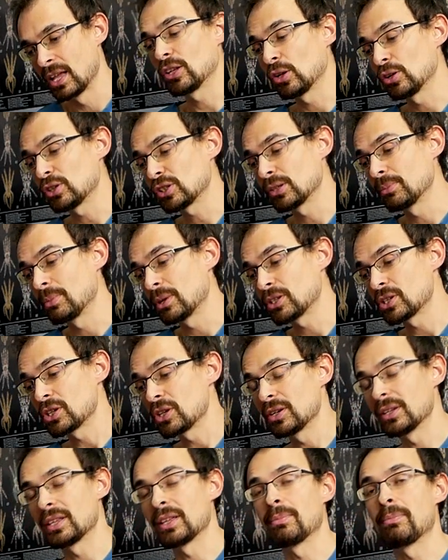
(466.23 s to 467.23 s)
It also
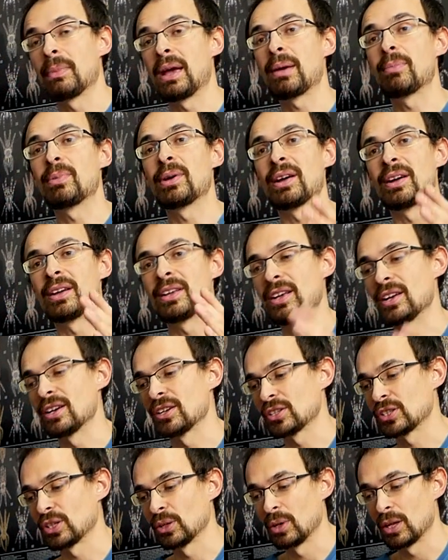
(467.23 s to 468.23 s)
matured in maybe a
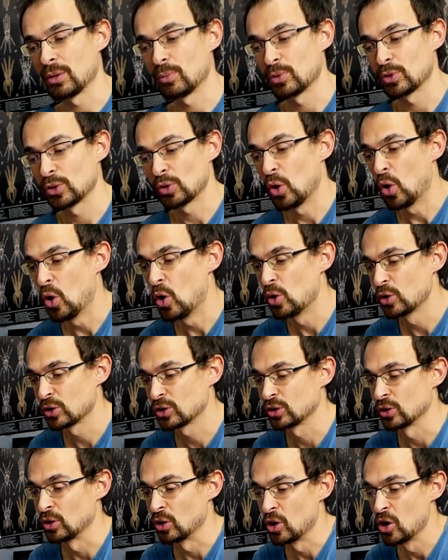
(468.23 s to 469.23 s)
year, so that was
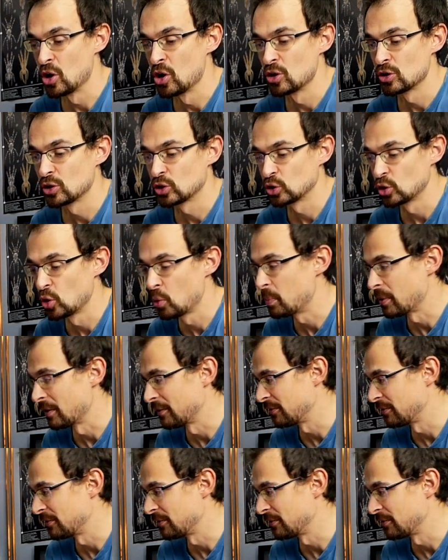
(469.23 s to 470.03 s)
also super